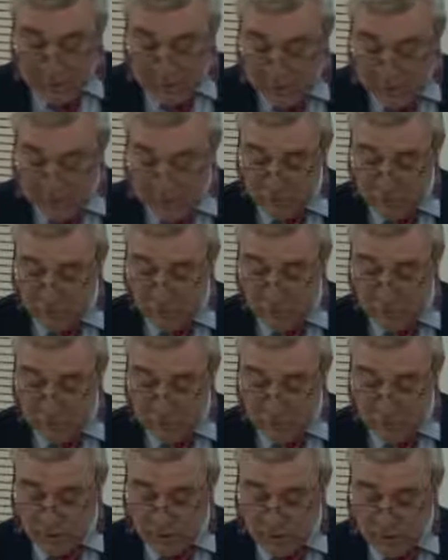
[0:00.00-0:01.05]
The revenues
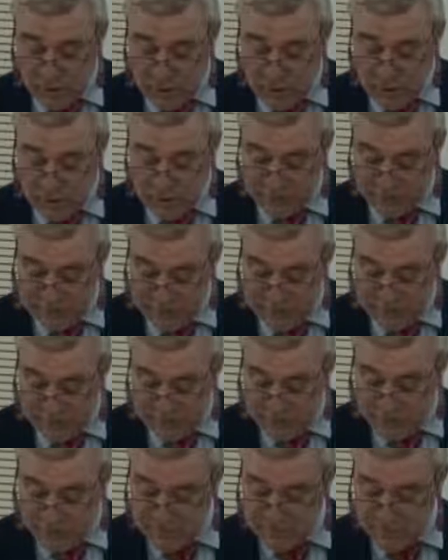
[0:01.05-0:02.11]
are the
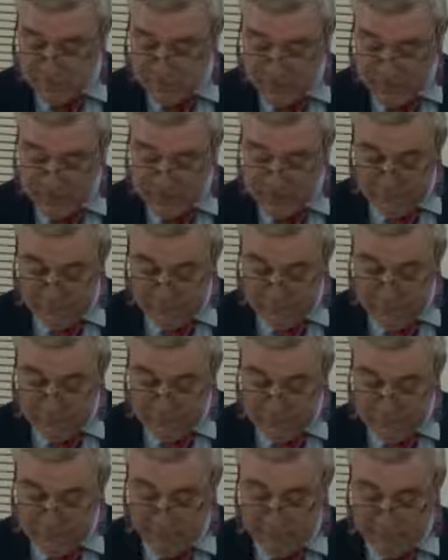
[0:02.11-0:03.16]
same despite the
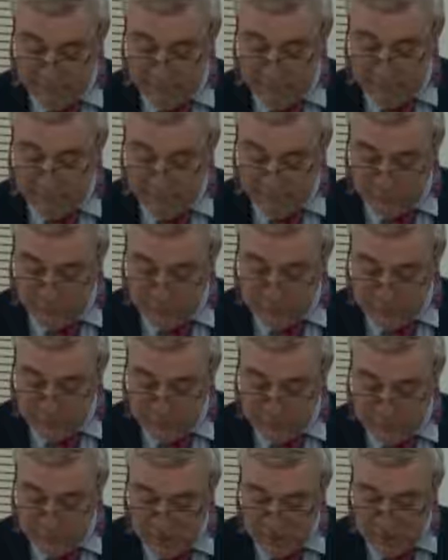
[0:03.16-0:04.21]
fact that membership
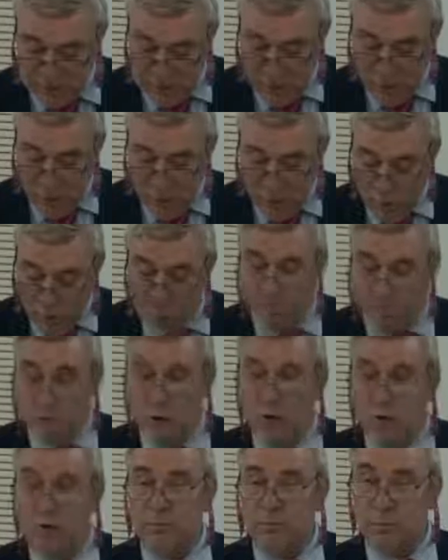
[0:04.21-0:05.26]
fees are well
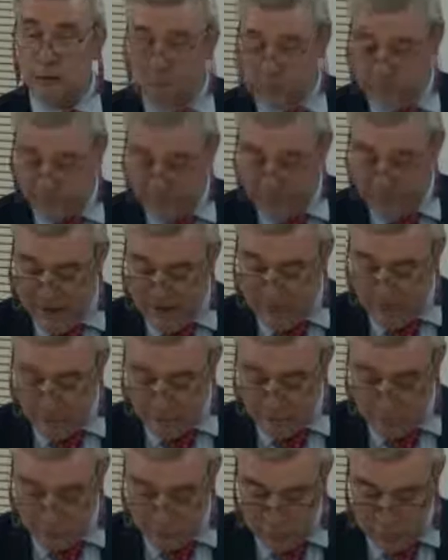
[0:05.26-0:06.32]
below the market
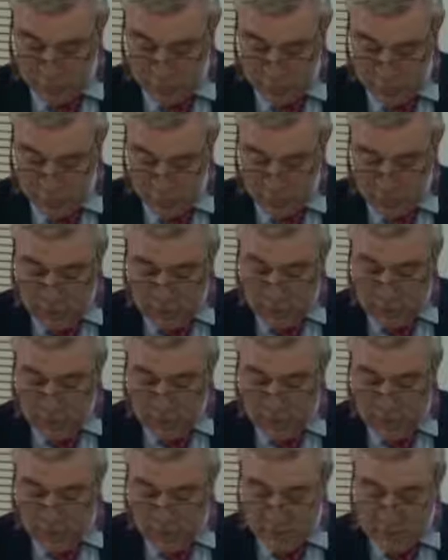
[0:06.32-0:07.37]
value.
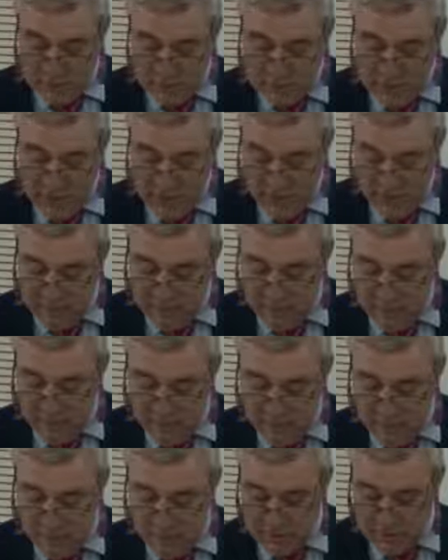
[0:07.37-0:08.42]
The
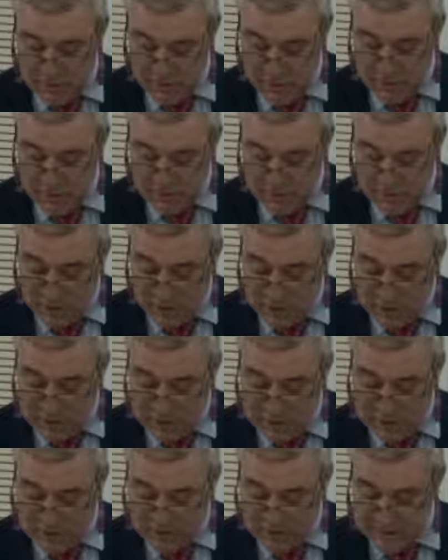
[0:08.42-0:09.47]
Games
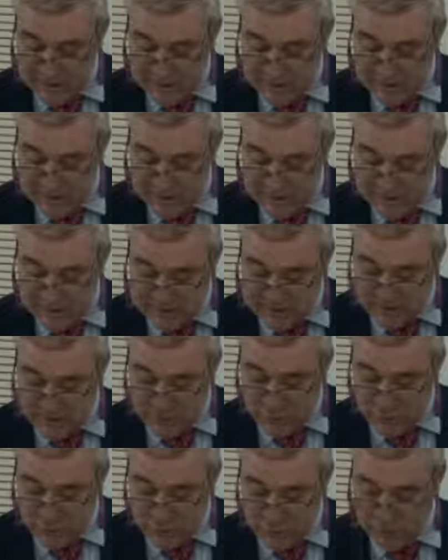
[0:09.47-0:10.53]
Arcade has
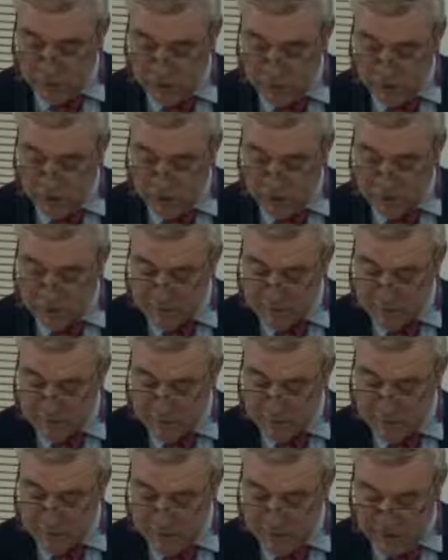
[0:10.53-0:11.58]
seen during the last
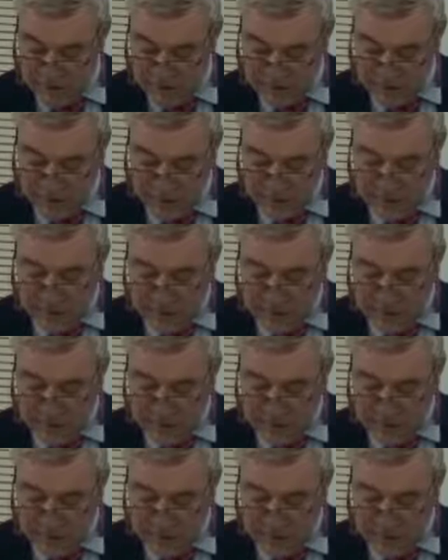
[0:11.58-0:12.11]
3 years